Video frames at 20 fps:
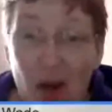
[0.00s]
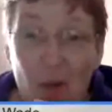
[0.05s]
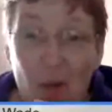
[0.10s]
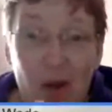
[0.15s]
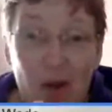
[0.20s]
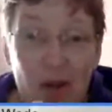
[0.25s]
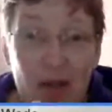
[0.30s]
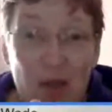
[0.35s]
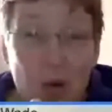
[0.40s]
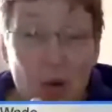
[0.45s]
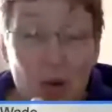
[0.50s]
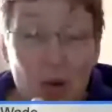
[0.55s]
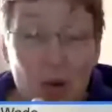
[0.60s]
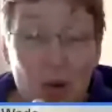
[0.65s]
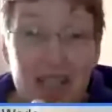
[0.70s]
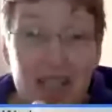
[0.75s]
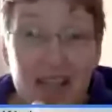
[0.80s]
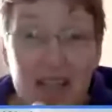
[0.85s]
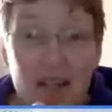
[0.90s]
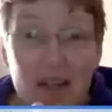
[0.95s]
we're, we're
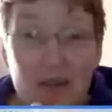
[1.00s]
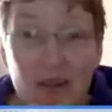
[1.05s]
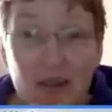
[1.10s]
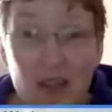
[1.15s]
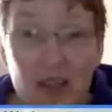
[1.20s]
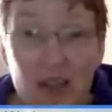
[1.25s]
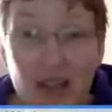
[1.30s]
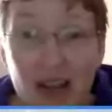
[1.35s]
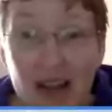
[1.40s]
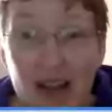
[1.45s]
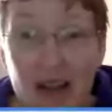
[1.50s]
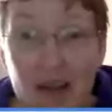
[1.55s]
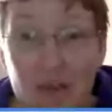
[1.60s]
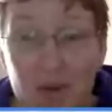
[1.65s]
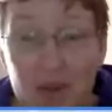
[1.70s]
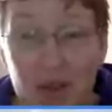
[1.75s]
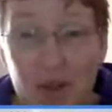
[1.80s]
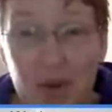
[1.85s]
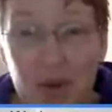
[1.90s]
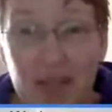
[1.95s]
towards the end of our
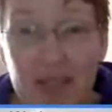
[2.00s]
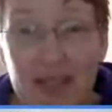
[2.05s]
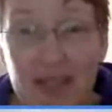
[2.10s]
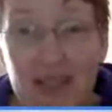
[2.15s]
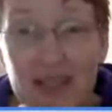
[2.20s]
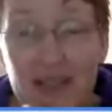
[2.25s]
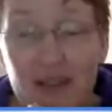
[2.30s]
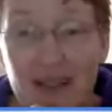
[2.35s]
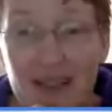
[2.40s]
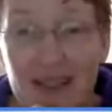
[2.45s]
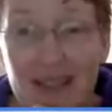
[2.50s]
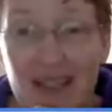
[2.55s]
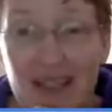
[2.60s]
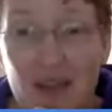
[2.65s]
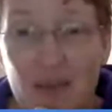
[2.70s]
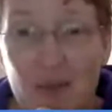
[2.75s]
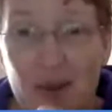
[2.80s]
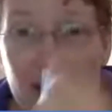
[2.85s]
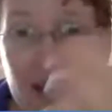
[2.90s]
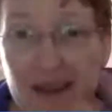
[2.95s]
time so let's
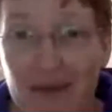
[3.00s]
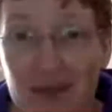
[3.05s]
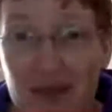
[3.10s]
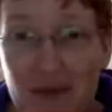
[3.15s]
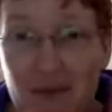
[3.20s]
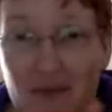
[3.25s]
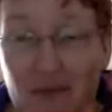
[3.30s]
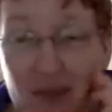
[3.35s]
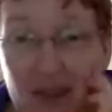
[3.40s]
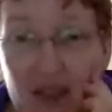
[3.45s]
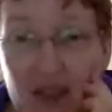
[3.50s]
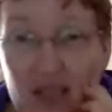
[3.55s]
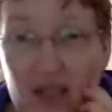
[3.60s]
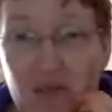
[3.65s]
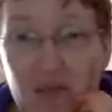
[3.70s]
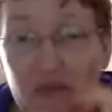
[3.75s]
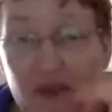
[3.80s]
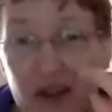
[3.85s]
let's see if we have some